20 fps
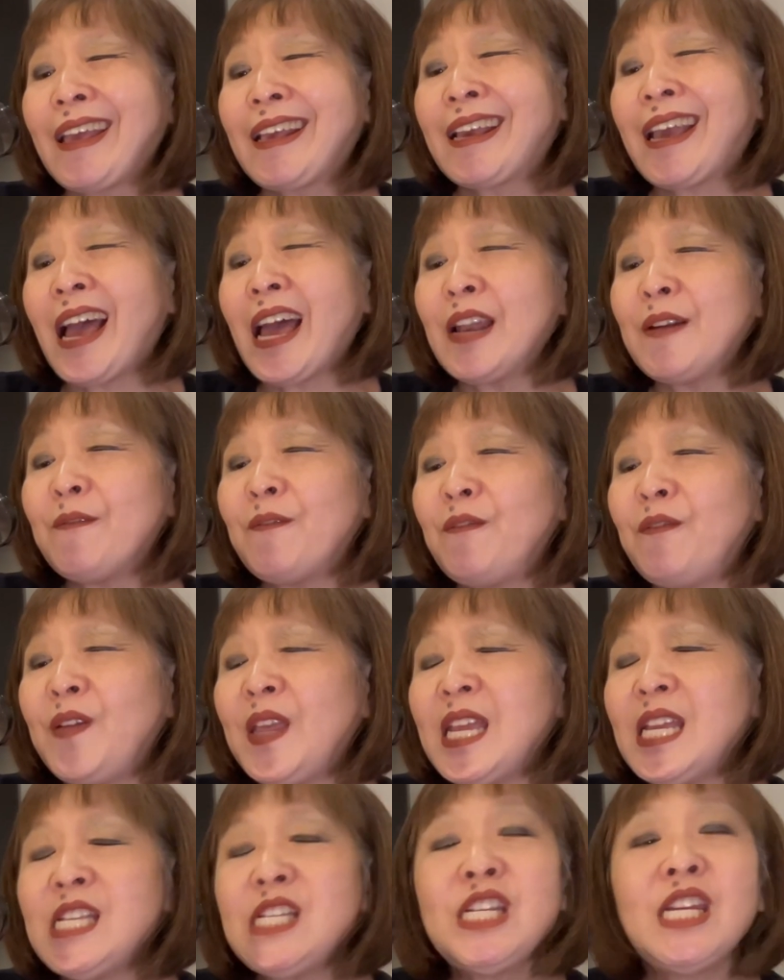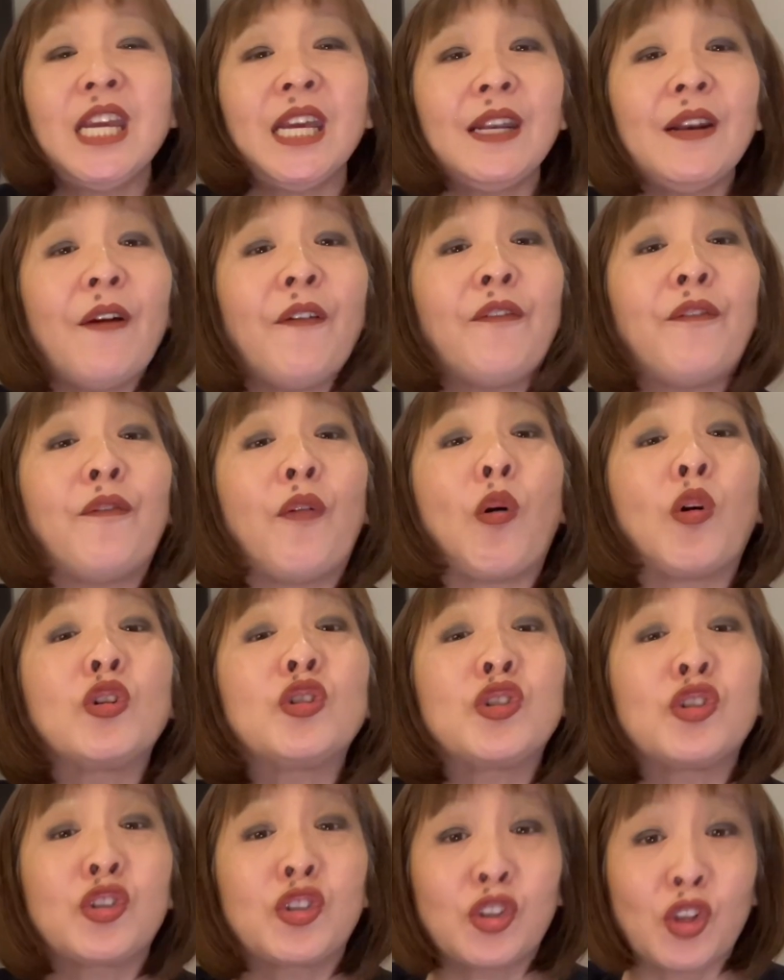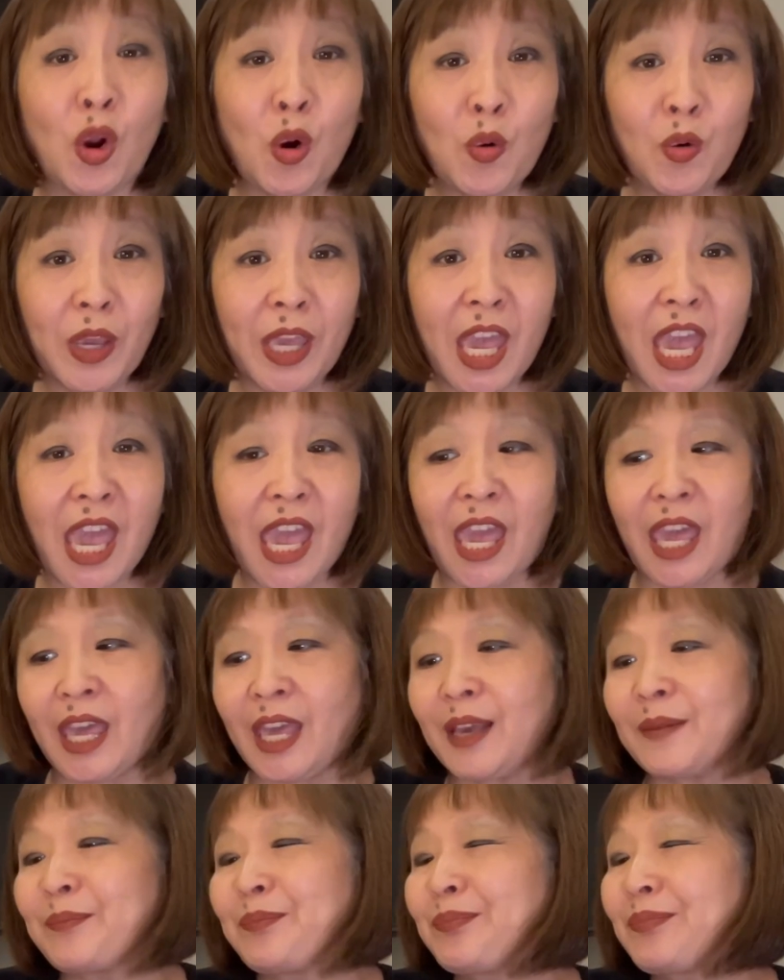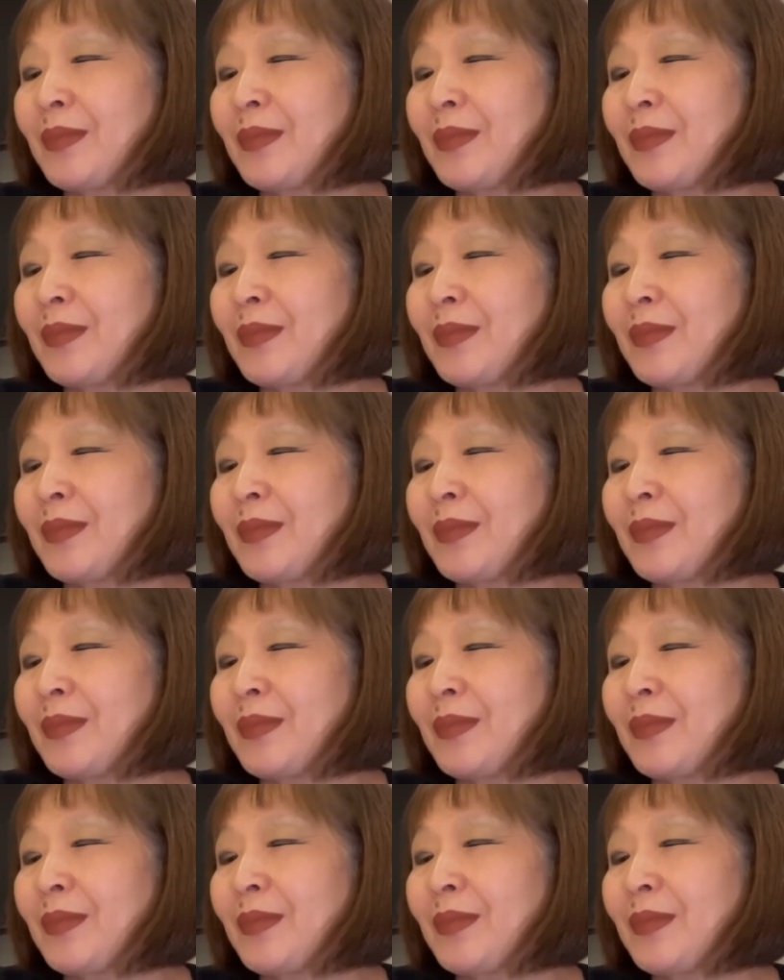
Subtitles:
convenient for soaking.